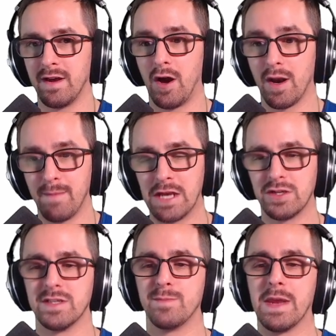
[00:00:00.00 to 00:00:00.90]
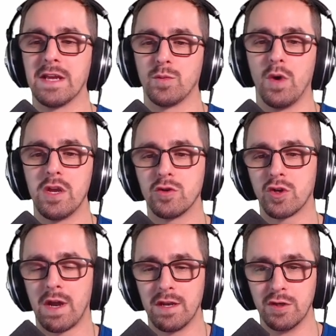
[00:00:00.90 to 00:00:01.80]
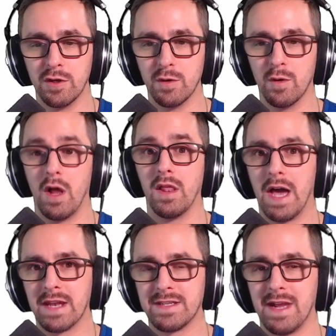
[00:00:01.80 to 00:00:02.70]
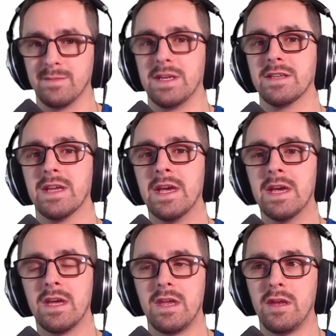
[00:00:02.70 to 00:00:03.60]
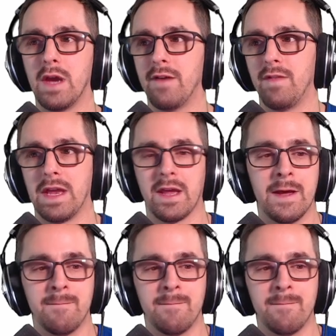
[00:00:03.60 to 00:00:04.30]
automations because what you're trying to do a lot of times is you have like